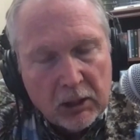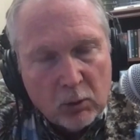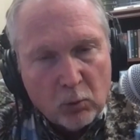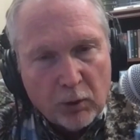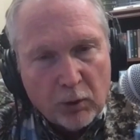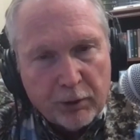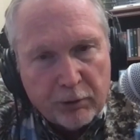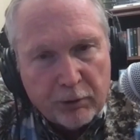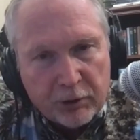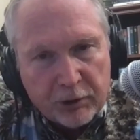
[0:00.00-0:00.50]

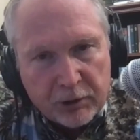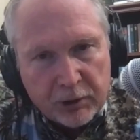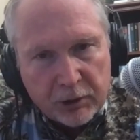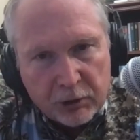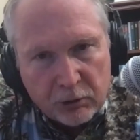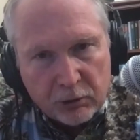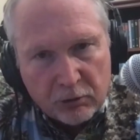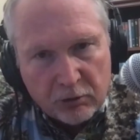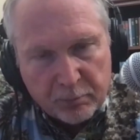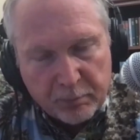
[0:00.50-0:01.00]
whether it's an
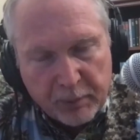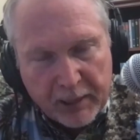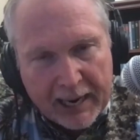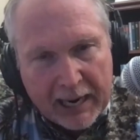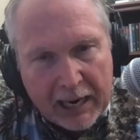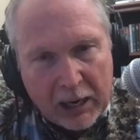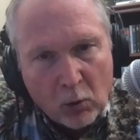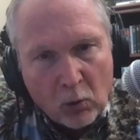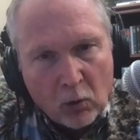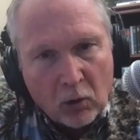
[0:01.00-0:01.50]
issue of
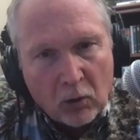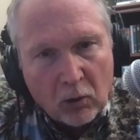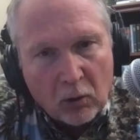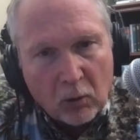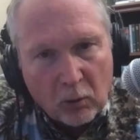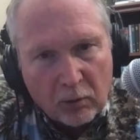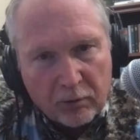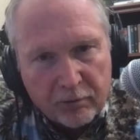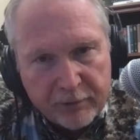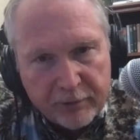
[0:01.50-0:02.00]
power
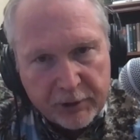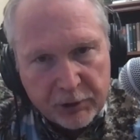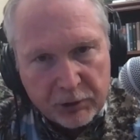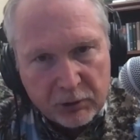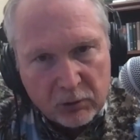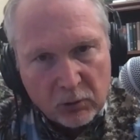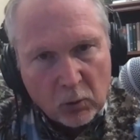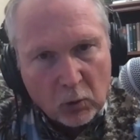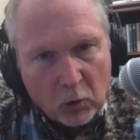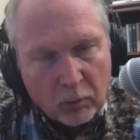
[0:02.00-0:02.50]
or
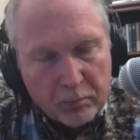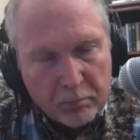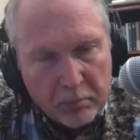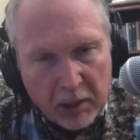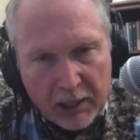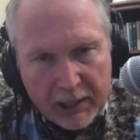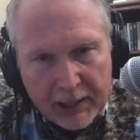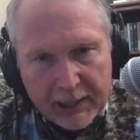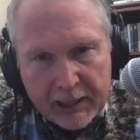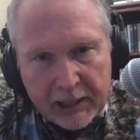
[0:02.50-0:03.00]
fiscal or
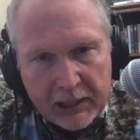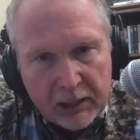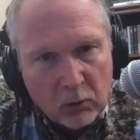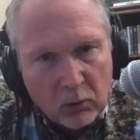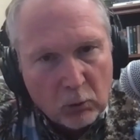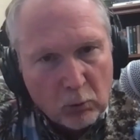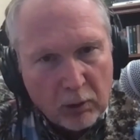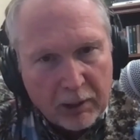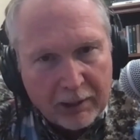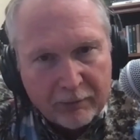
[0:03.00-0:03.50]
money
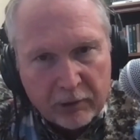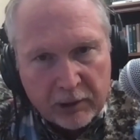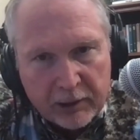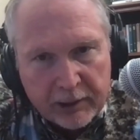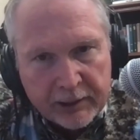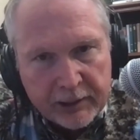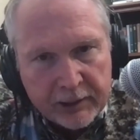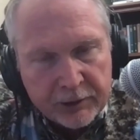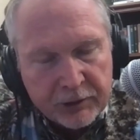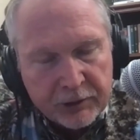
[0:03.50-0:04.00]
or whatever it
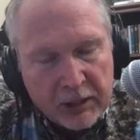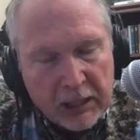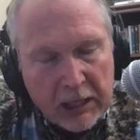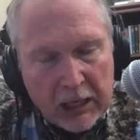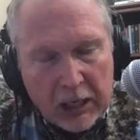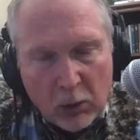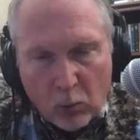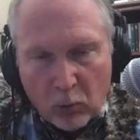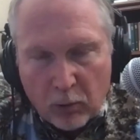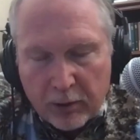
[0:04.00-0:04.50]
is.
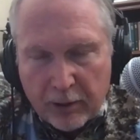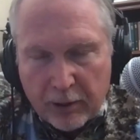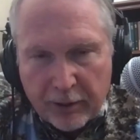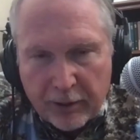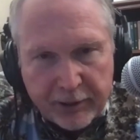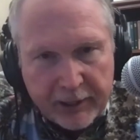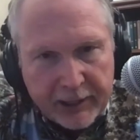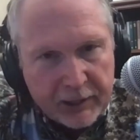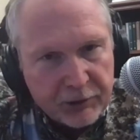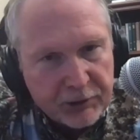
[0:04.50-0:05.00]
One of the
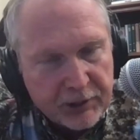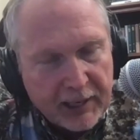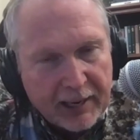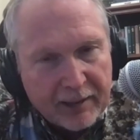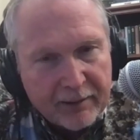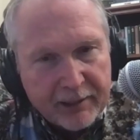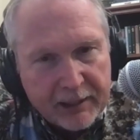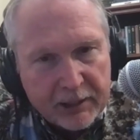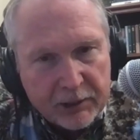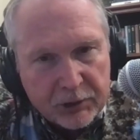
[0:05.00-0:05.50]
things that I
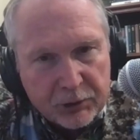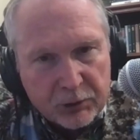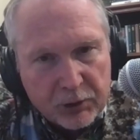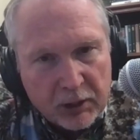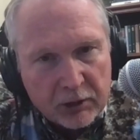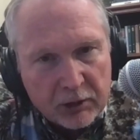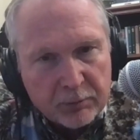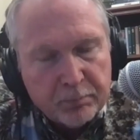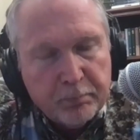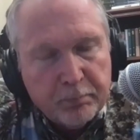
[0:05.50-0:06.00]
think
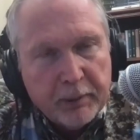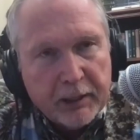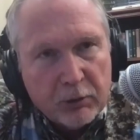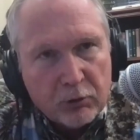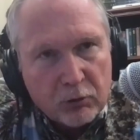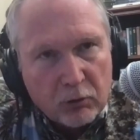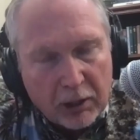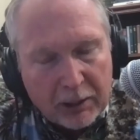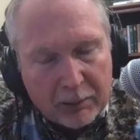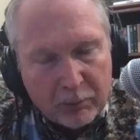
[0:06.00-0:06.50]
is big
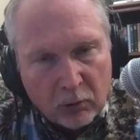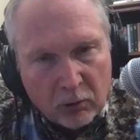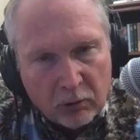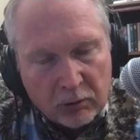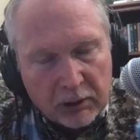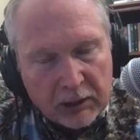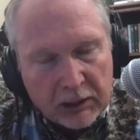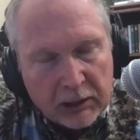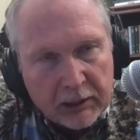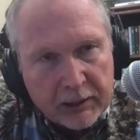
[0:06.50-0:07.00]
trouble,
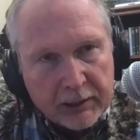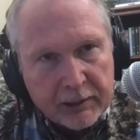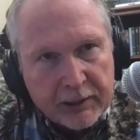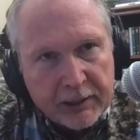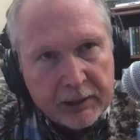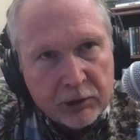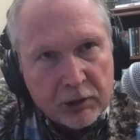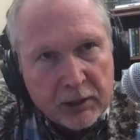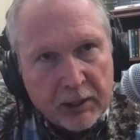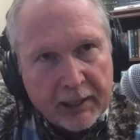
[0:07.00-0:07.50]

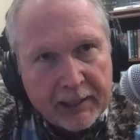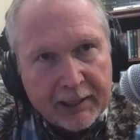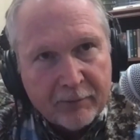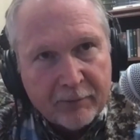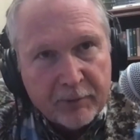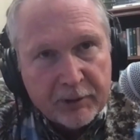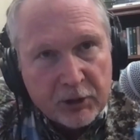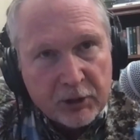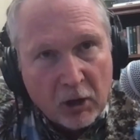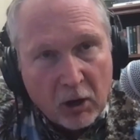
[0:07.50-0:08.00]
NJ, and
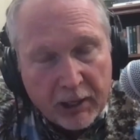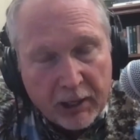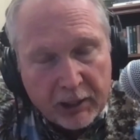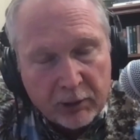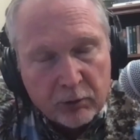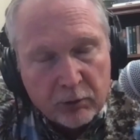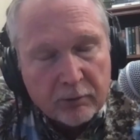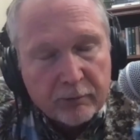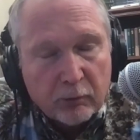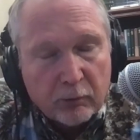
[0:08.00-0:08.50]
I've been talking
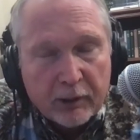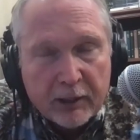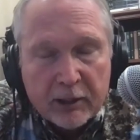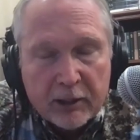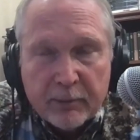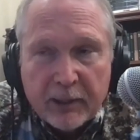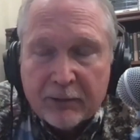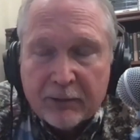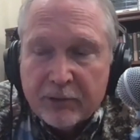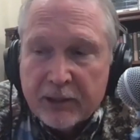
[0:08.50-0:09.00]
to a friend
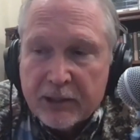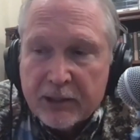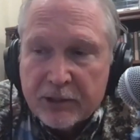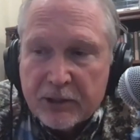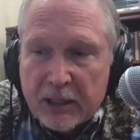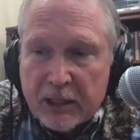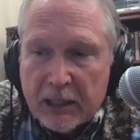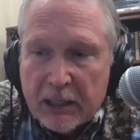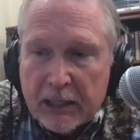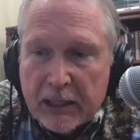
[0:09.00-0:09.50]
about
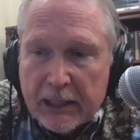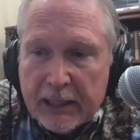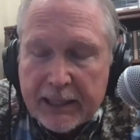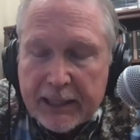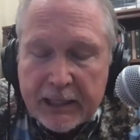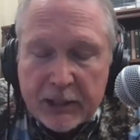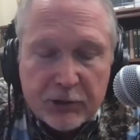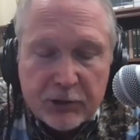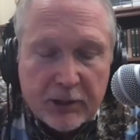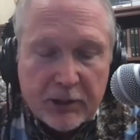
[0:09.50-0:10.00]
this,
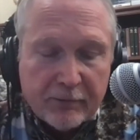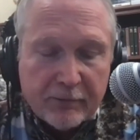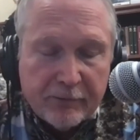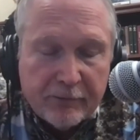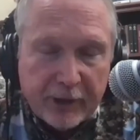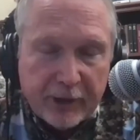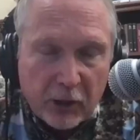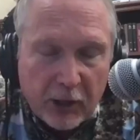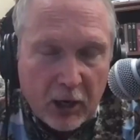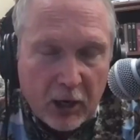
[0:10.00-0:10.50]
is that
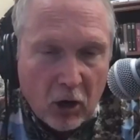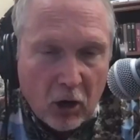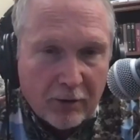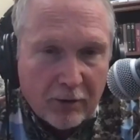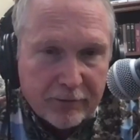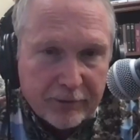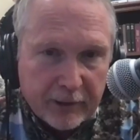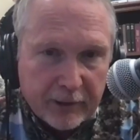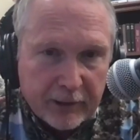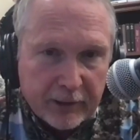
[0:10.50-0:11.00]
very
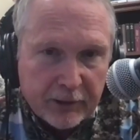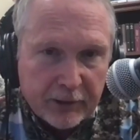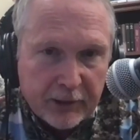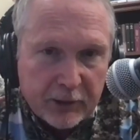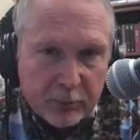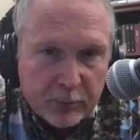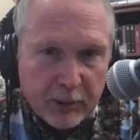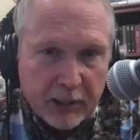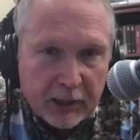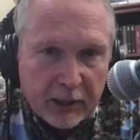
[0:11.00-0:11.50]
often in
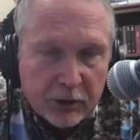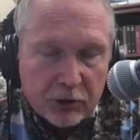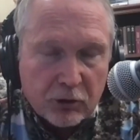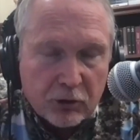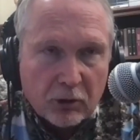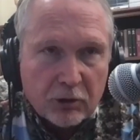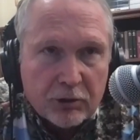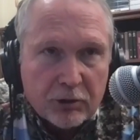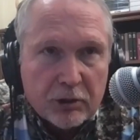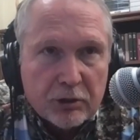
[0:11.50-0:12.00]
these mega
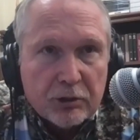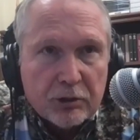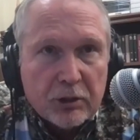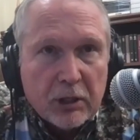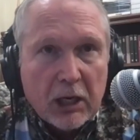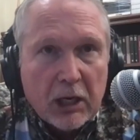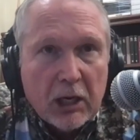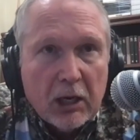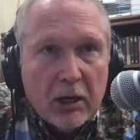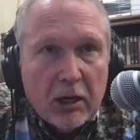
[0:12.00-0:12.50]
churches,
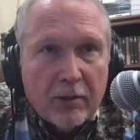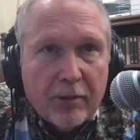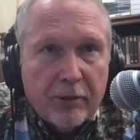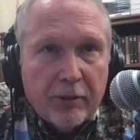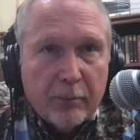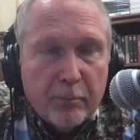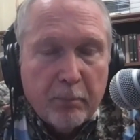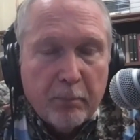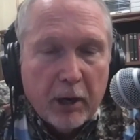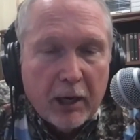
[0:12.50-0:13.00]

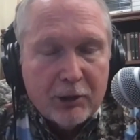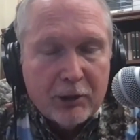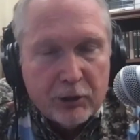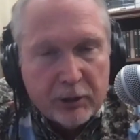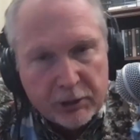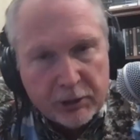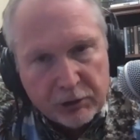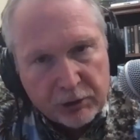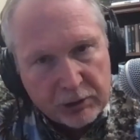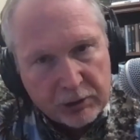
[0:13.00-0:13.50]
the
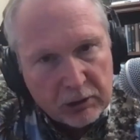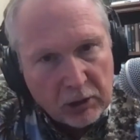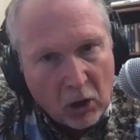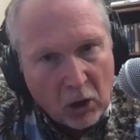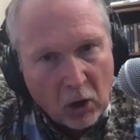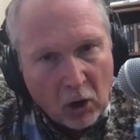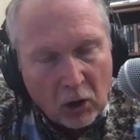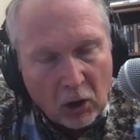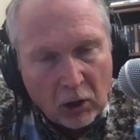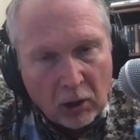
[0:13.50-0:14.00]
budgets
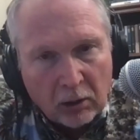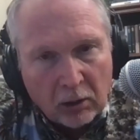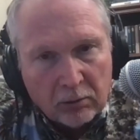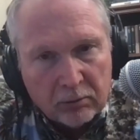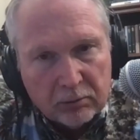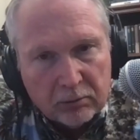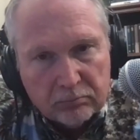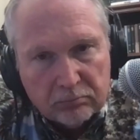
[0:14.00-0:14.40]
are